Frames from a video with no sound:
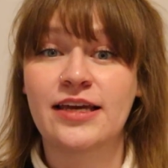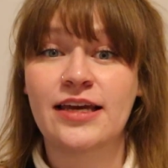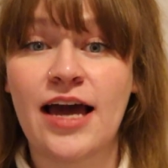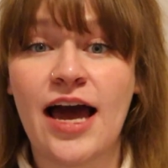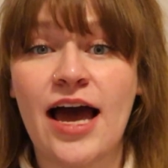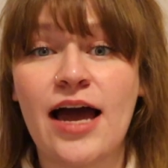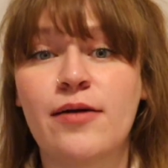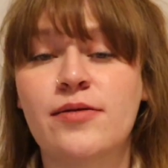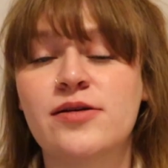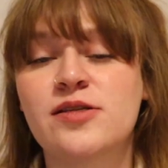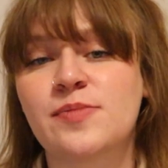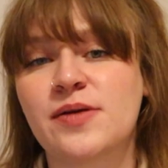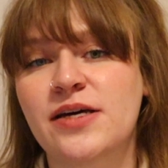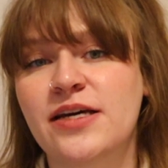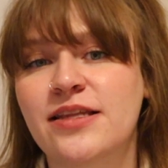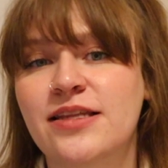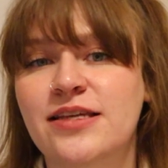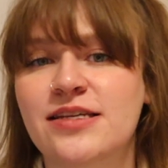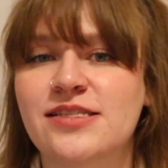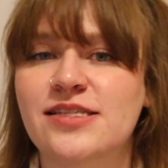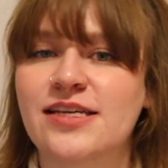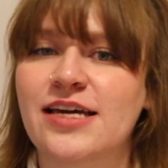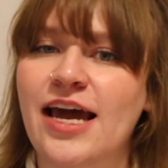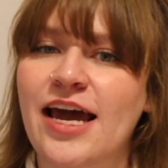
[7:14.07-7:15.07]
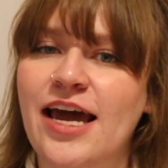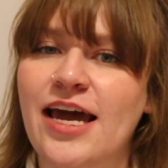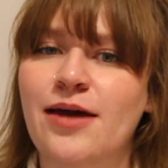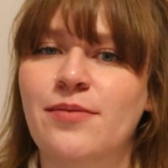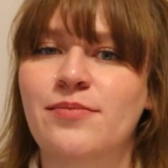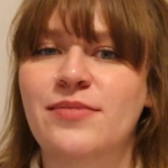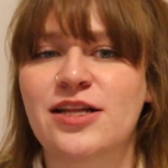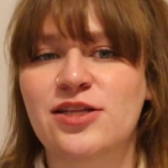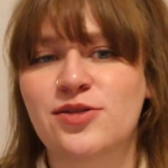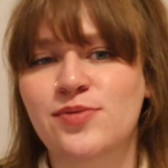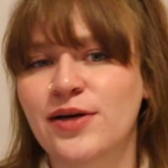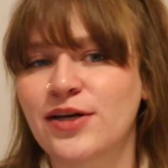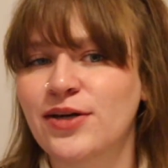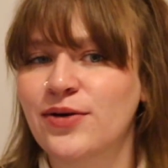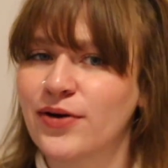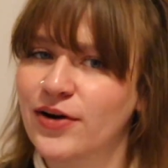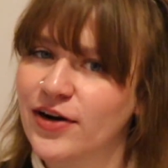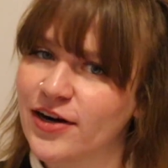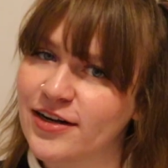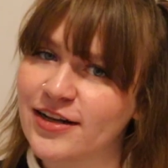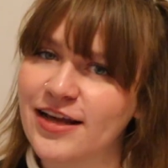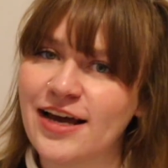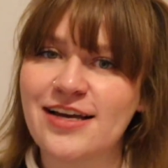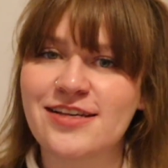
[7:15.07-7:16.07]
yeah, I was playing this game, that's what you
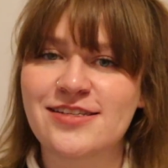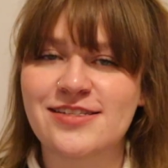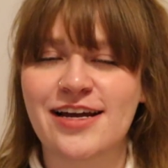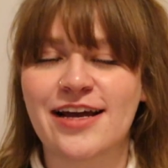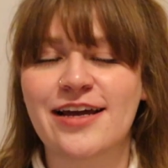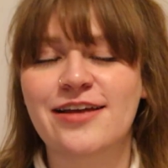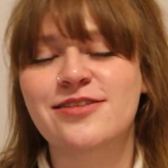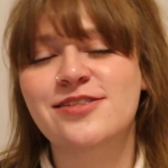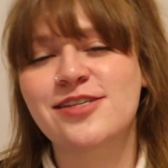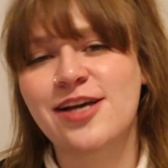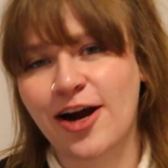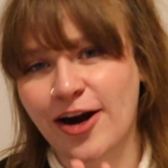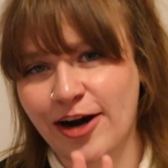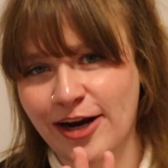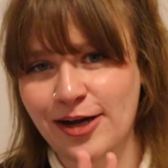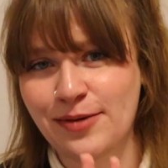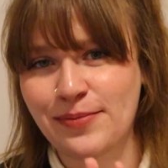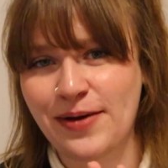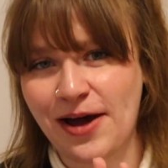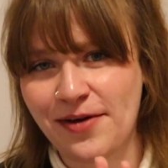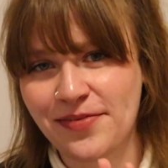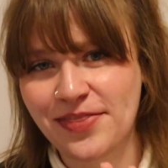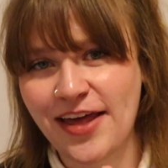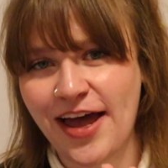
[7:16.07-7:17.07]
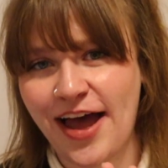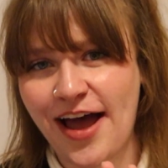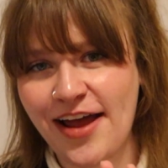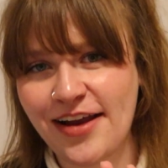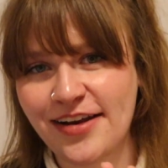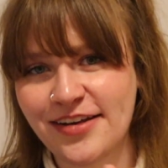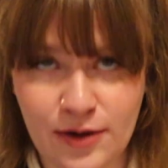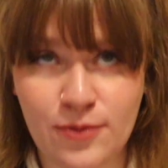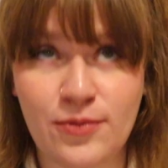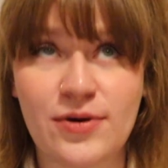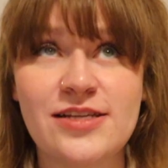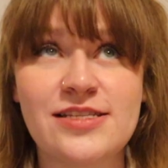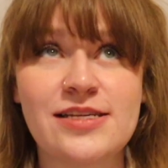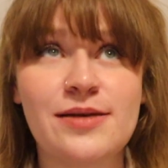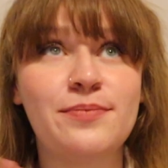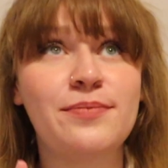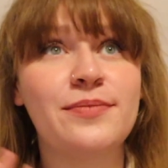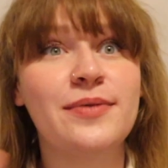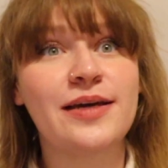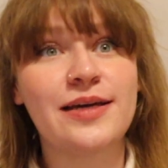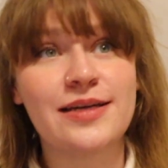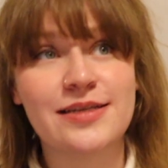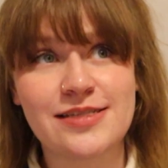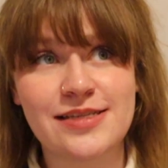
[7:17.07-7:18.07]
heard last night, sorry about that. It wasn't
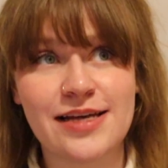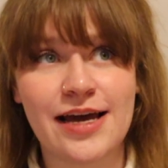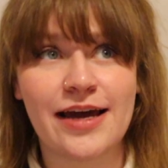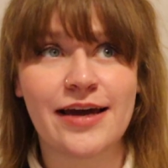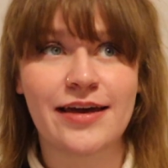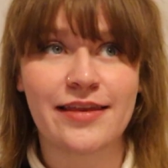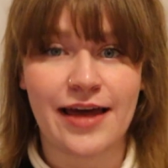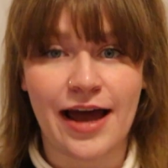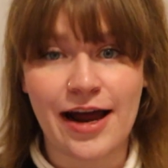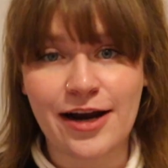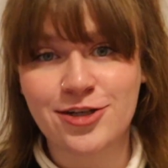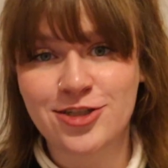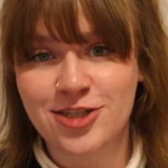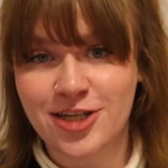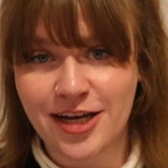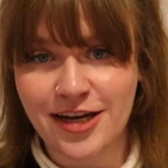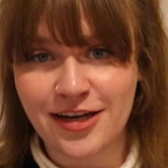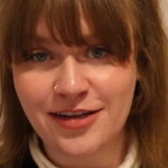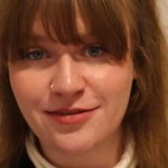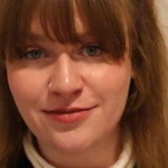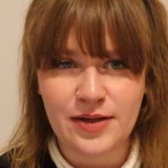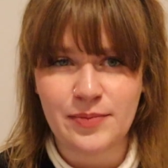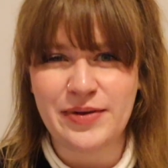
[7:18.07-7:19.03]
me saying that shit.